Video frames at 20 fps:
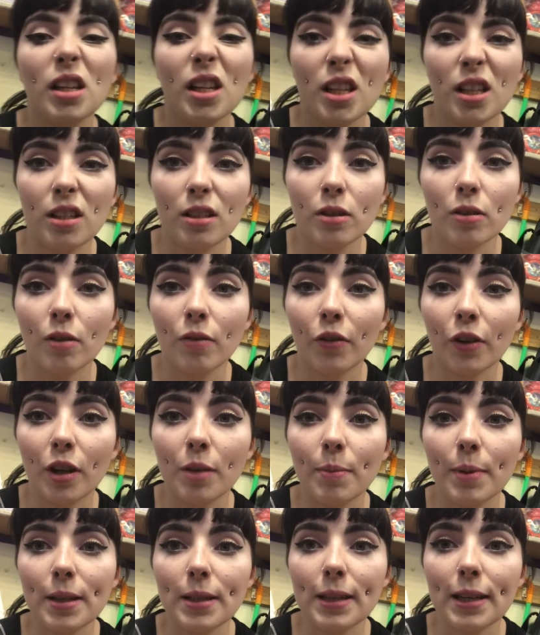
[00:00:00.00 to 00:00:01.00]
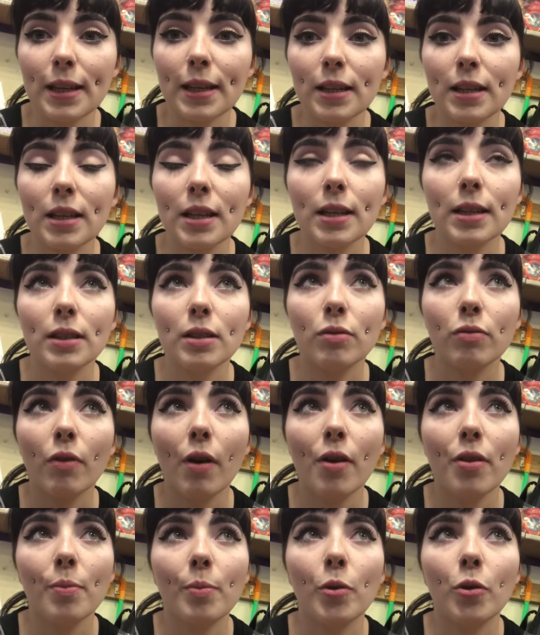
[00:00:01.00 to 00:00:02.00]
It's not very busy. It's
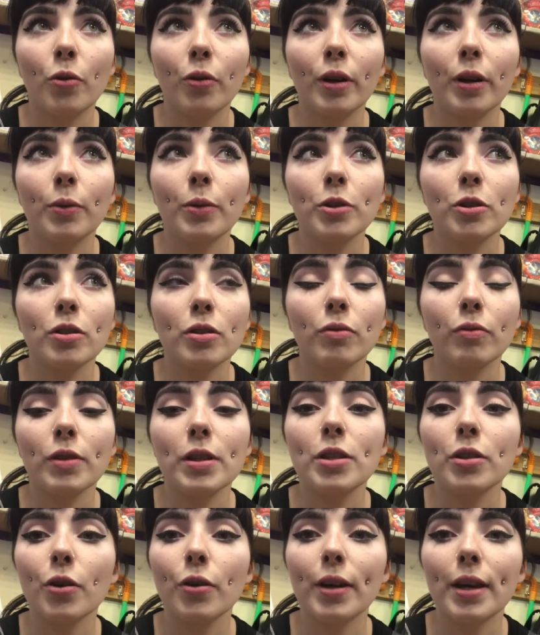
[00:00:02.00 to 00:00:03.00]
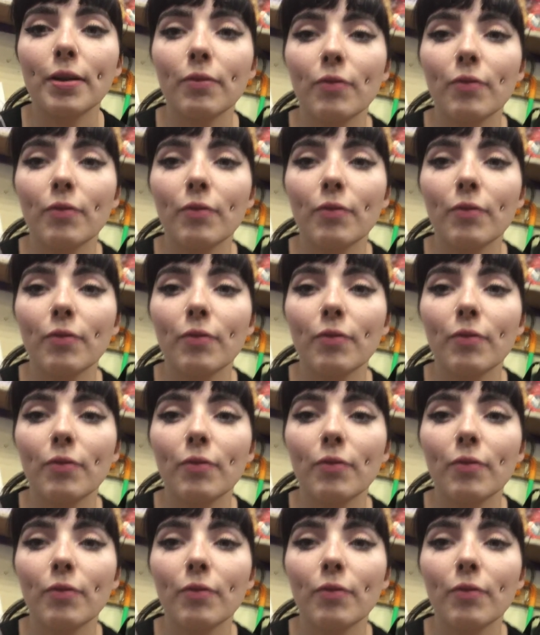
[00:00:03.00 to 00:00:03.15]
rather boring. We're just restocking